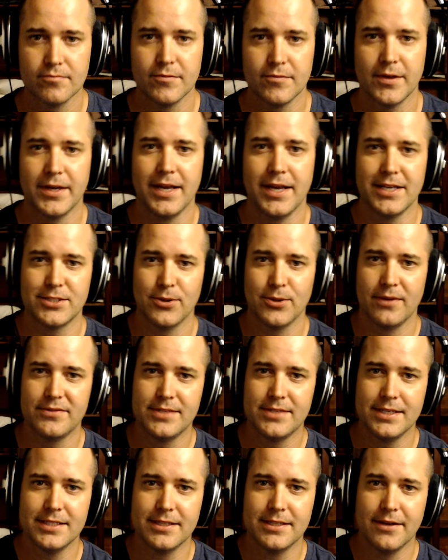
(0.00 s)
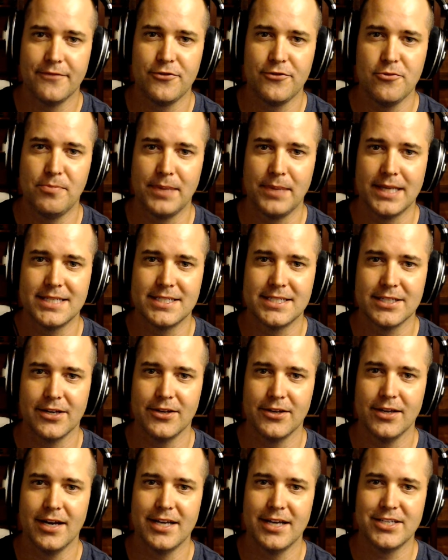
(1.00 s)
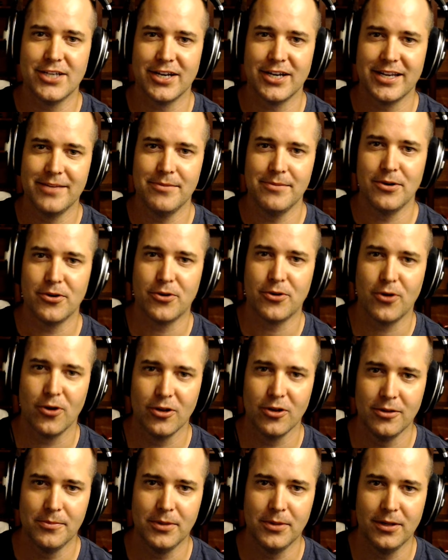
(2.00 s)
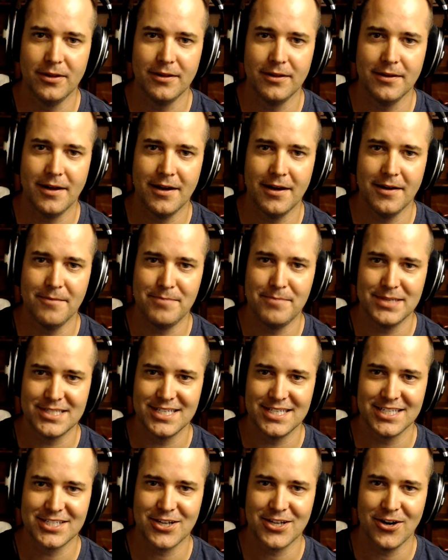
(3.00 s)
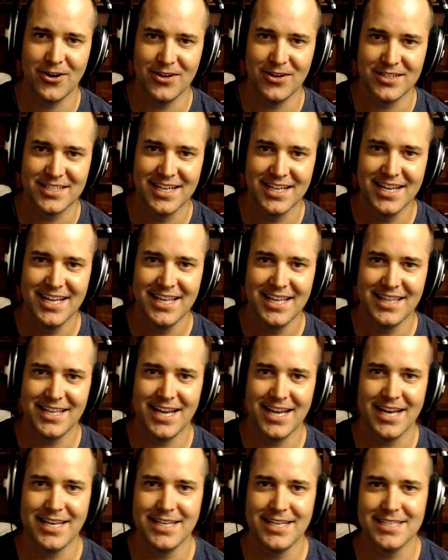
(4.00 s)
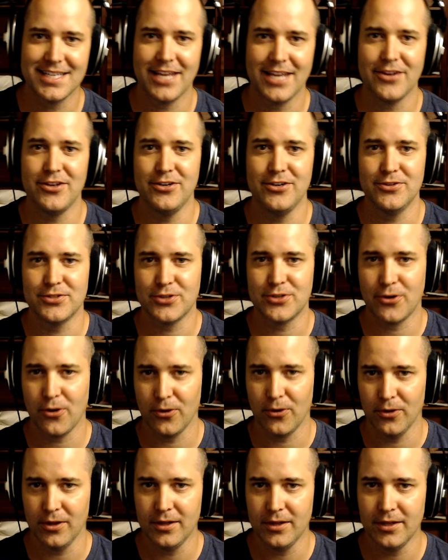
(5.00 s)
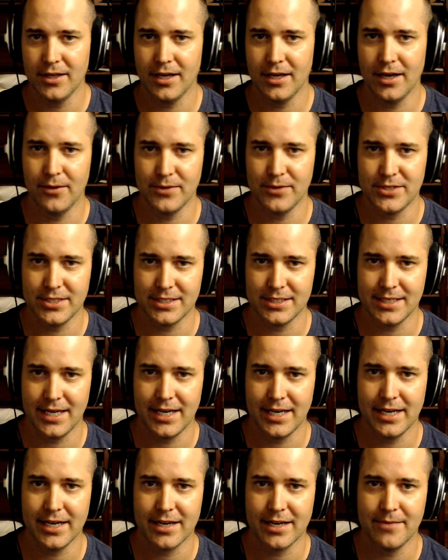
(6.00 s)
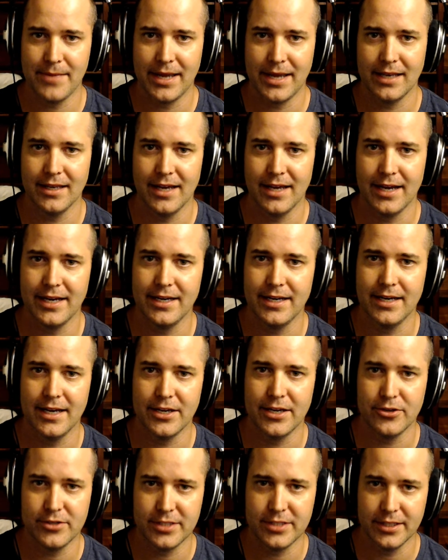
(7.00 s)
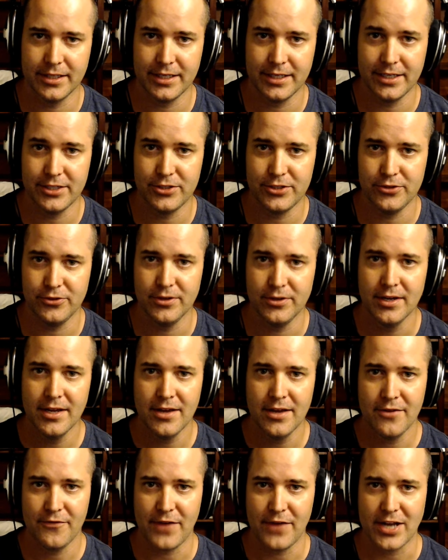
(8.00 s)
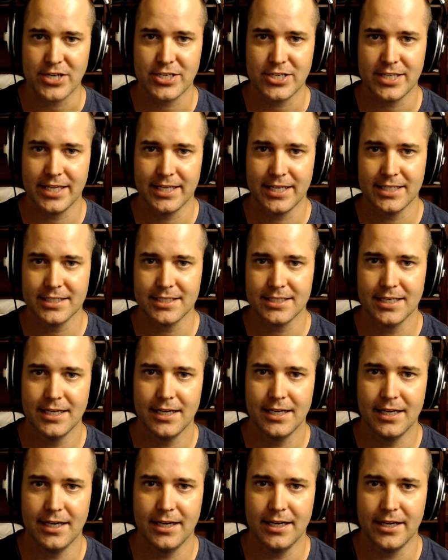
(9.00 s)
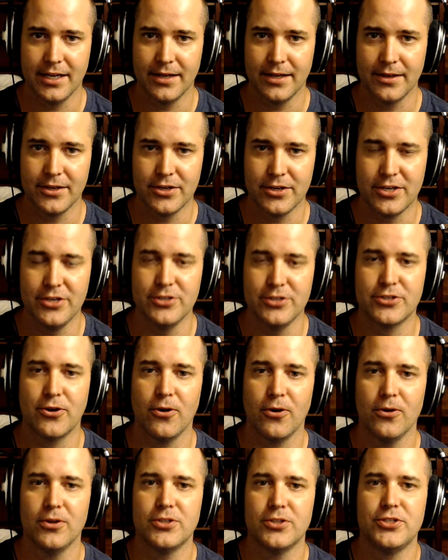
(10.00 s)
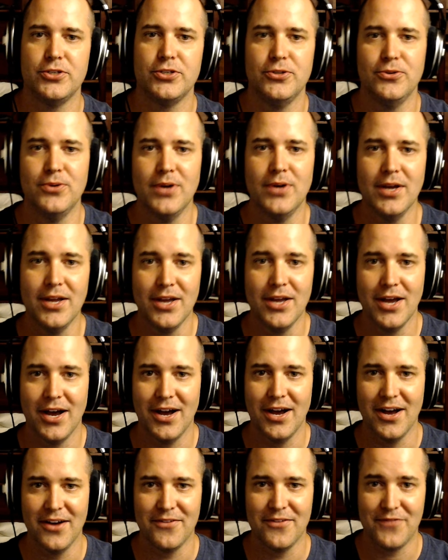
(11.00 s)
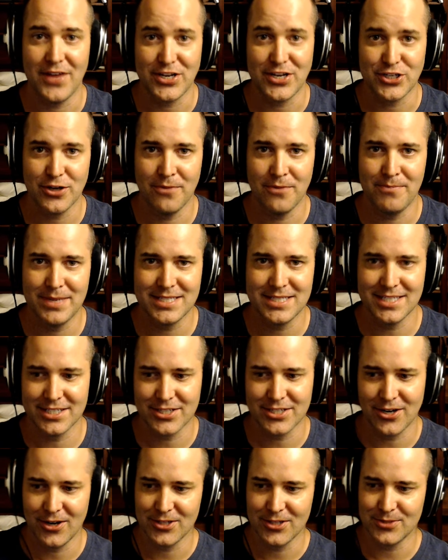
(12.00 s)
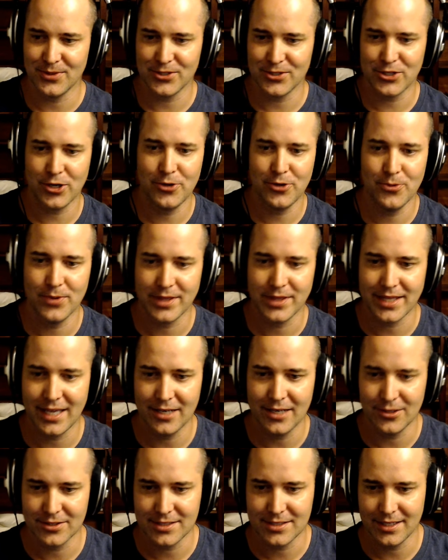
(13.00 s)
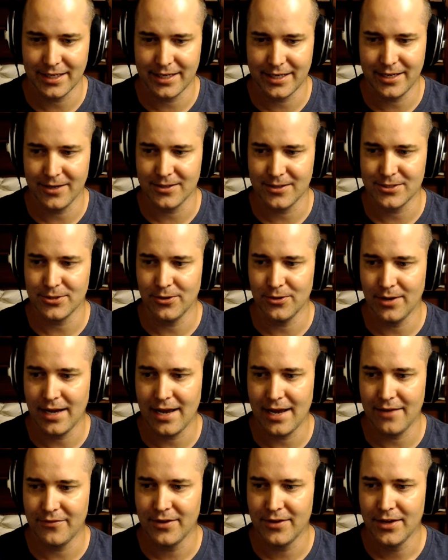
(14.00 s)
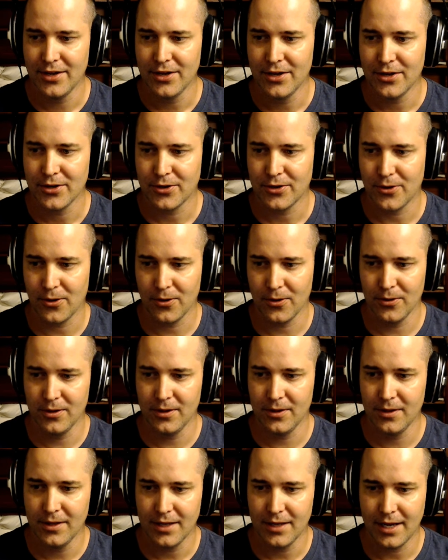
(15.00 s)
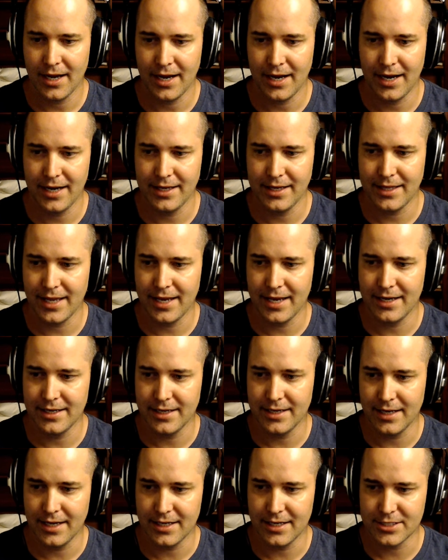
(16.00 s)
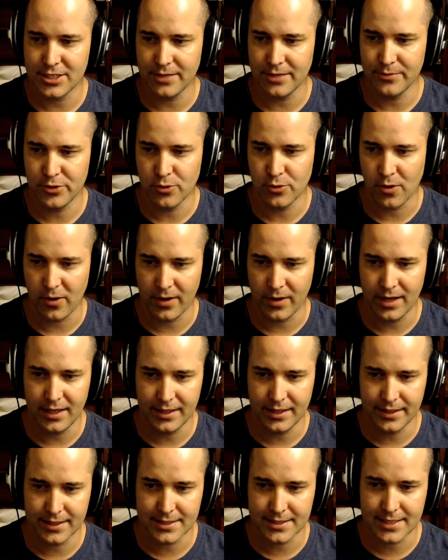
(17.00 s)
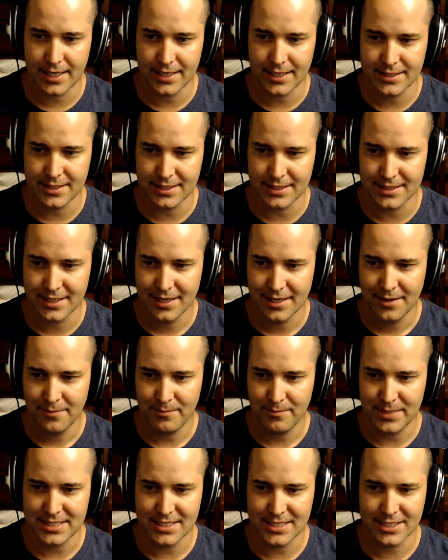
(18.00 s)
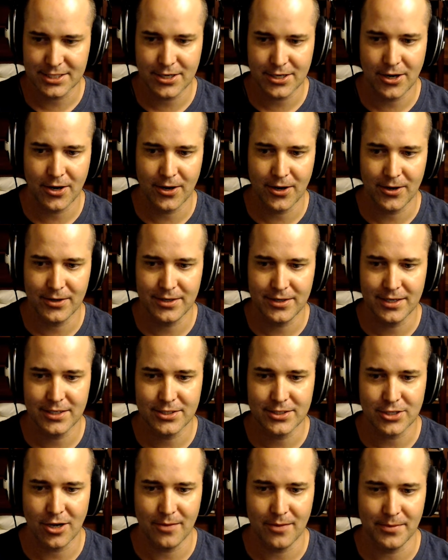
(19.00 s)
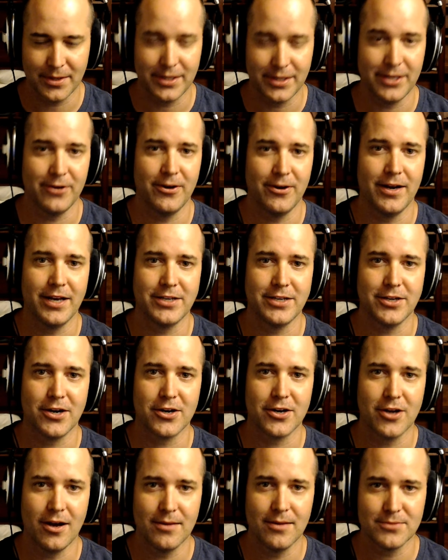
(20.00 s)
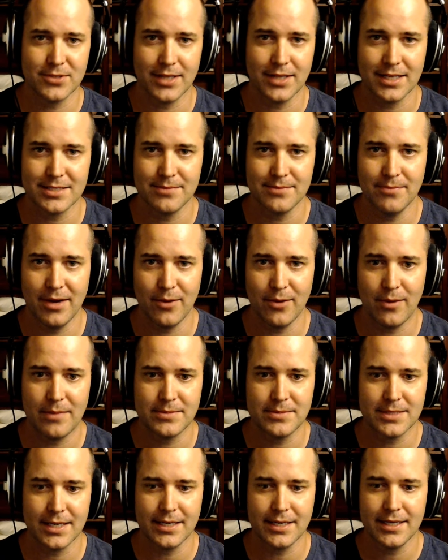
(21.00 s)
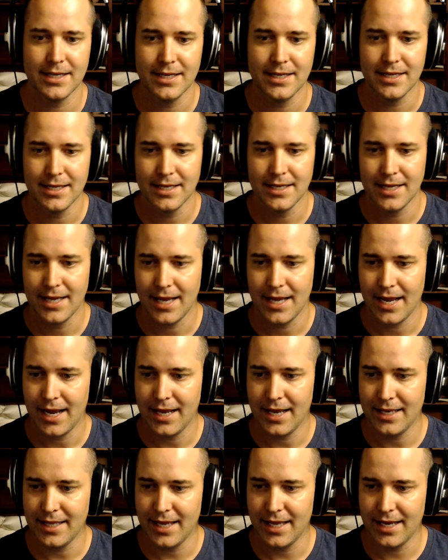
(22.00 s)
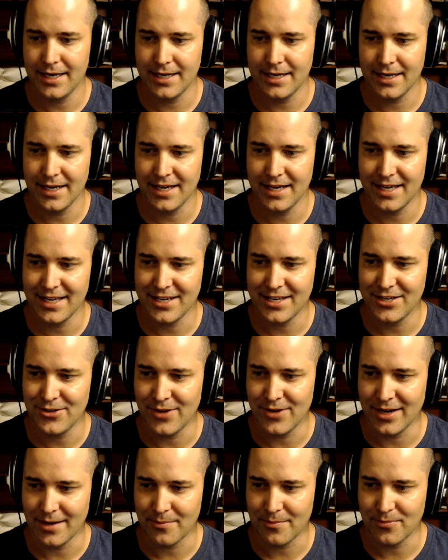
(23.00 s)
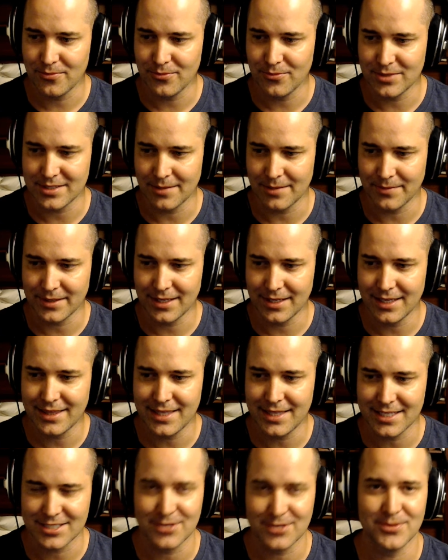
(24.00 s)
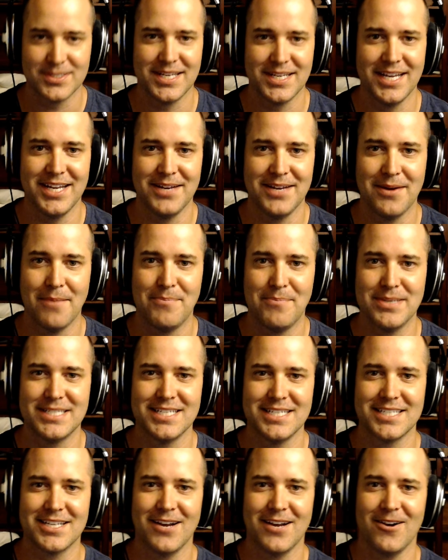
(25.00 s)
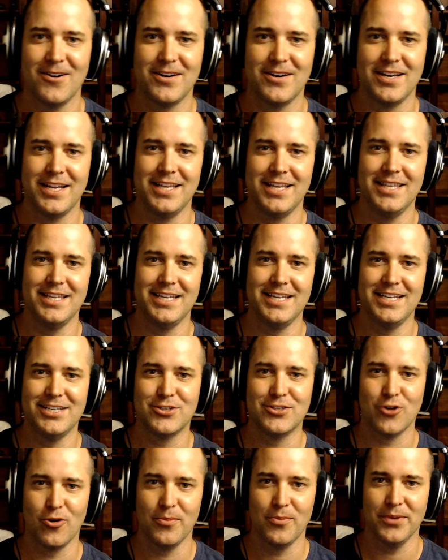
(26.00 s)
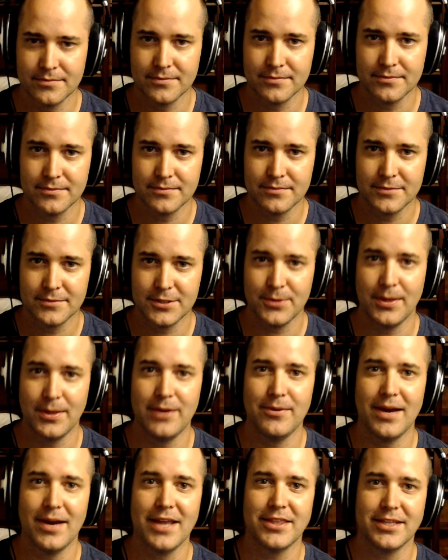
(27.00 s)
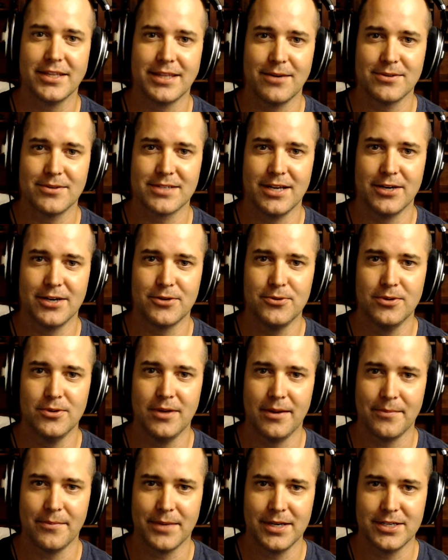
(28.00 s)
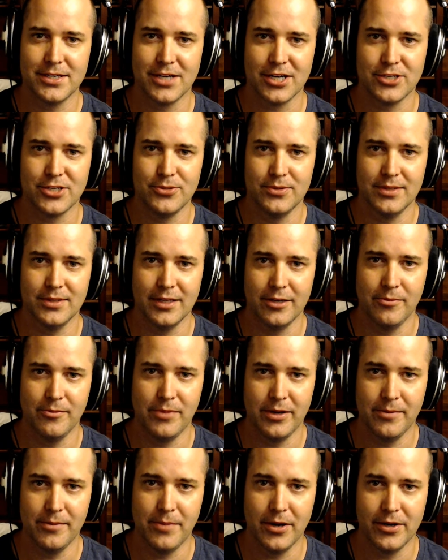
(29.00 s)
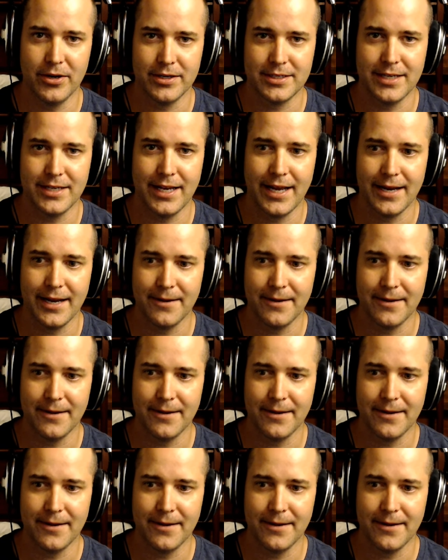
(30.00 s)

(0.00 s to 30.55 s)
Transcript: Okay, so I've seen a few places online talking about curlable business cards. The idea is that you can use curl, which is a command line utility to fetch things. You can use curl to fetch a business card. So I'll show you what that looks like here. So I have curl and then some URL. In this case, it's businesscardtomontheinternet.com. So that's my website. And then you end up with something like this. So it's a business card in the terminal. So anyway, I thought that was kind of cool. I'm going to talk to you a little bit about it today.